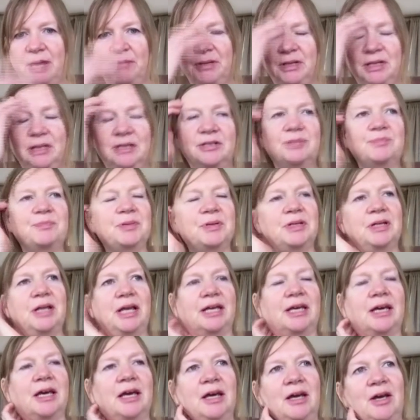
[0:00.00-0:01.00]
I mean,
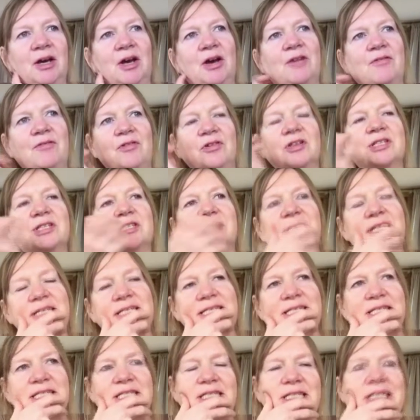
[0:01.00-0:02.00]
like, first,
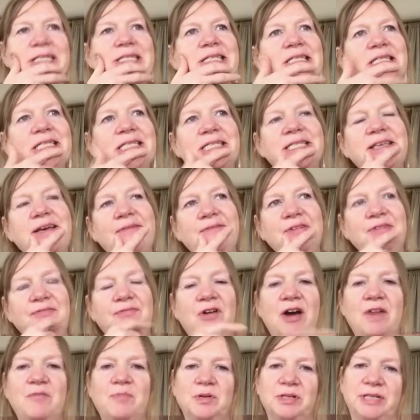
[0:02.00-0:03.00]
this is
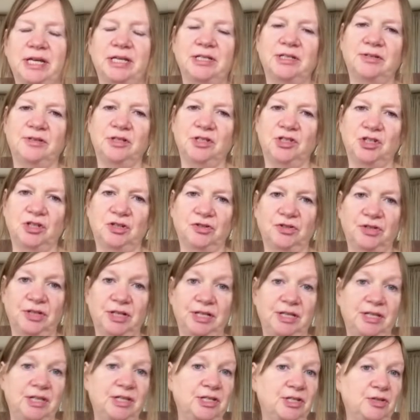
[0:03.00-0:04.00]
75% of the
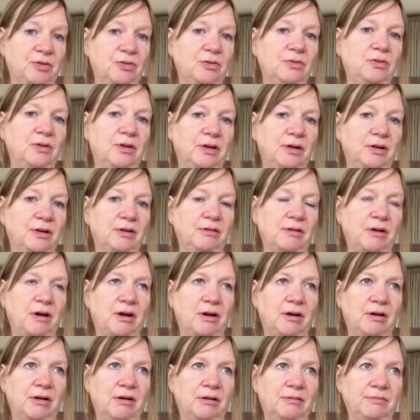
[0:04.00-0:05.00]
children in the school
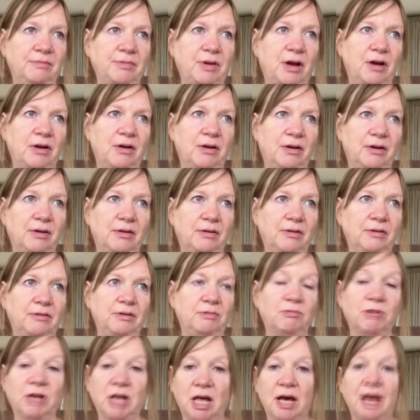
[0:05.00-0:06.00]
are
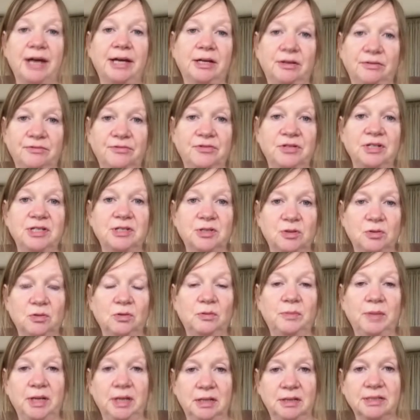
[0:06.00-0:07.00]
relying on free
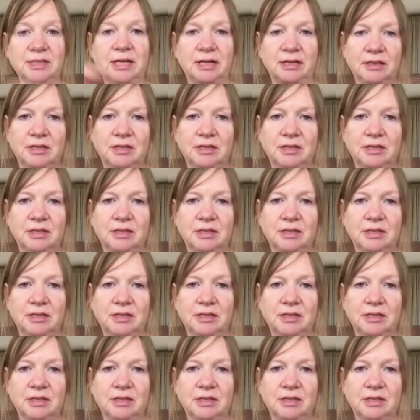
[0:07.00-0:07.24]
school meals.